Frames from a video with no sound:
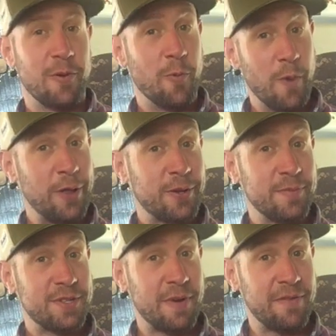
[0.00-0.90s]

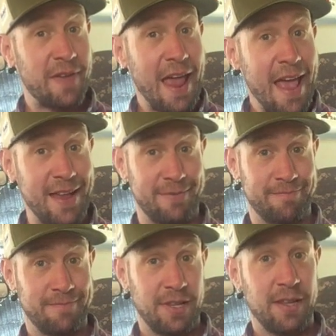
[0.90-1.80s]
Welcome to my van,
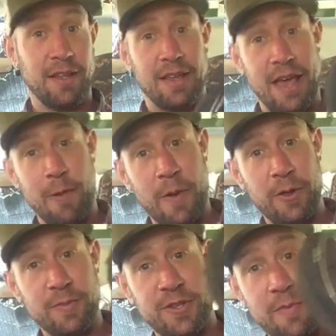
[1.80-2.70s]
and
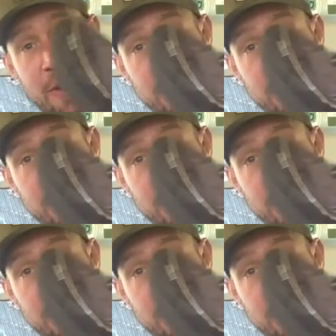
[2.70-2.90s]
welcome to my